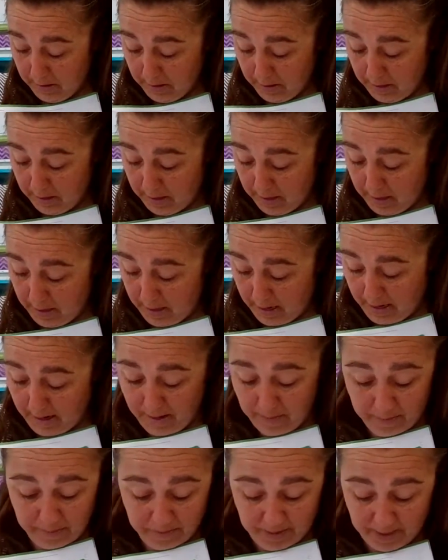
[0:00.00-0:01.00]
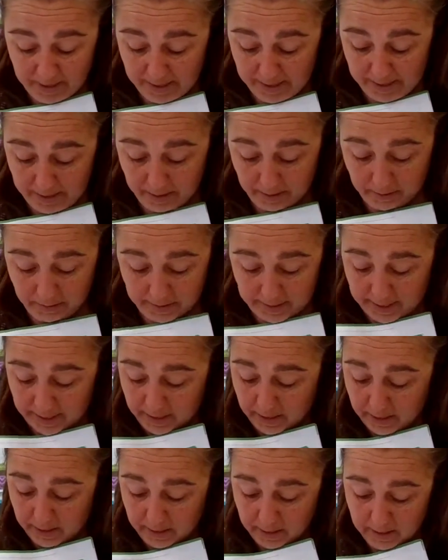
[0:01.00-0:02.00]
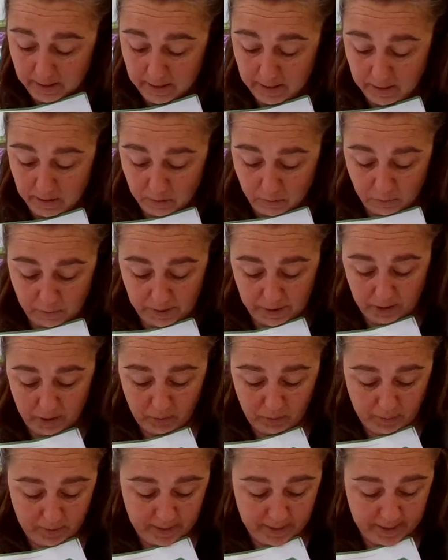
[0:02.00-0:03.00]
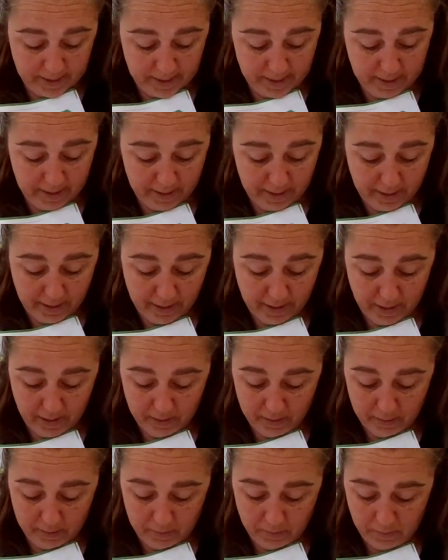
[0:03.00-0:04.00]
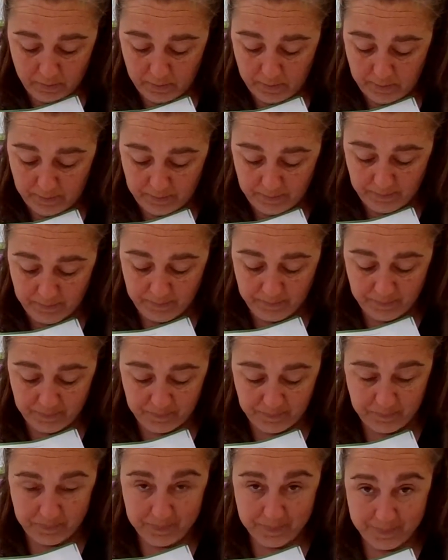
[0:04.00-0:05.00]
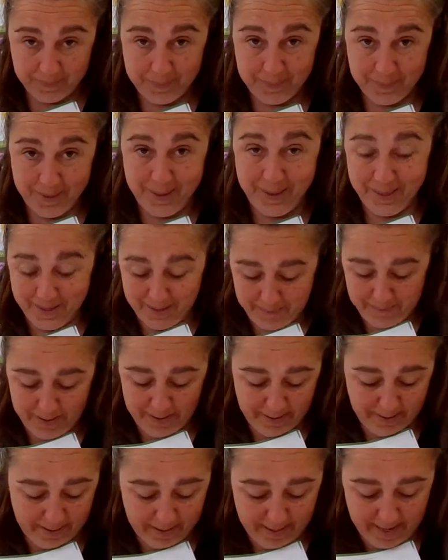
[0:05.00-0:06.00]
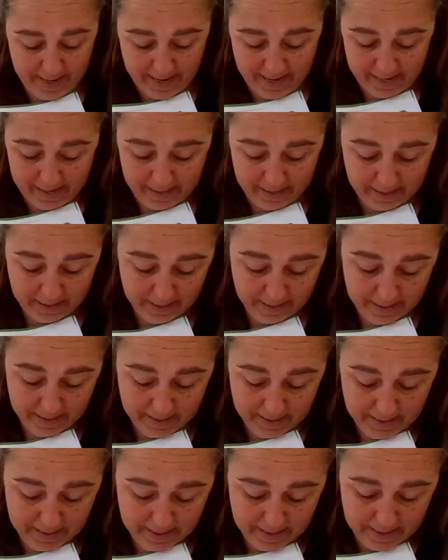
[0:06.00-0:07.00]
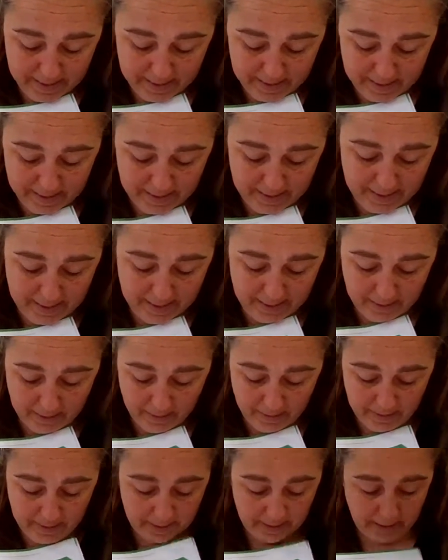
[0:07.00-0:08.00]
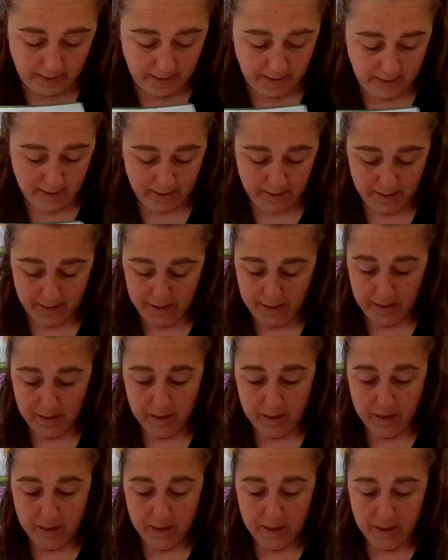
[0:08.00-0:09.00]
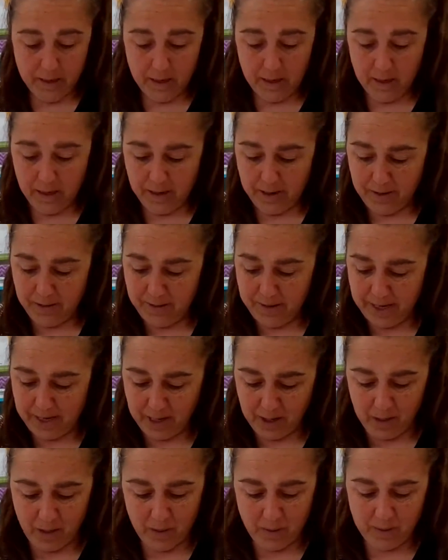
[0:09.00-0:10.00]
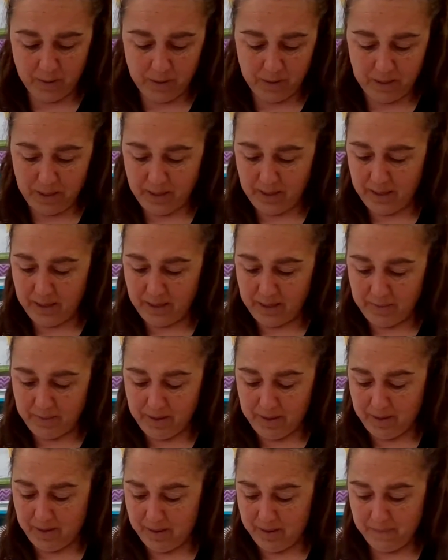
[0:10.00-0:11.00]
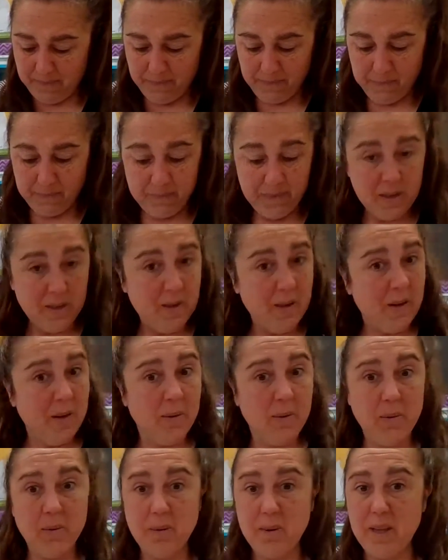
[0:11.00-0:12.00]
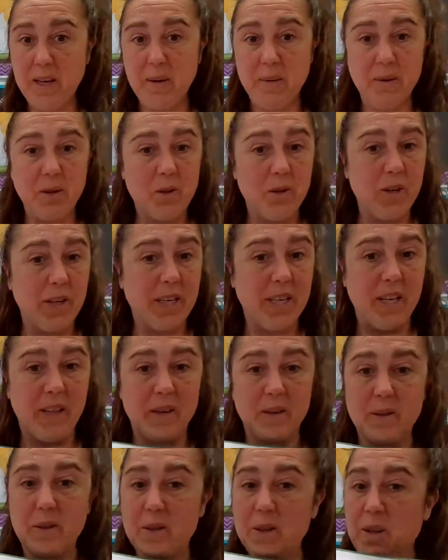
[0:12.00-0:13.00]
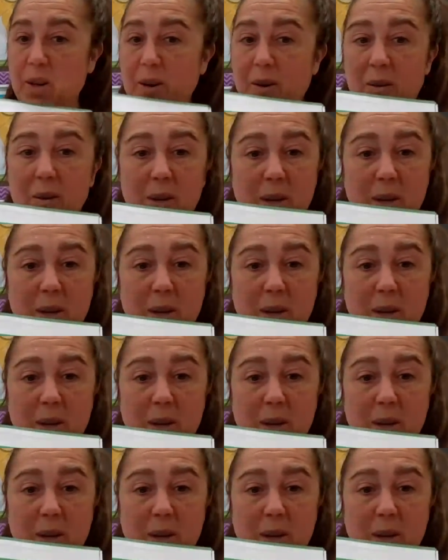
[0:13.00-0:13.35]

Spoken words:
Yep, I agree. Which one is the cone? The party hat? I agree. Are there any cones on this one? Oh, they were tricky. There's no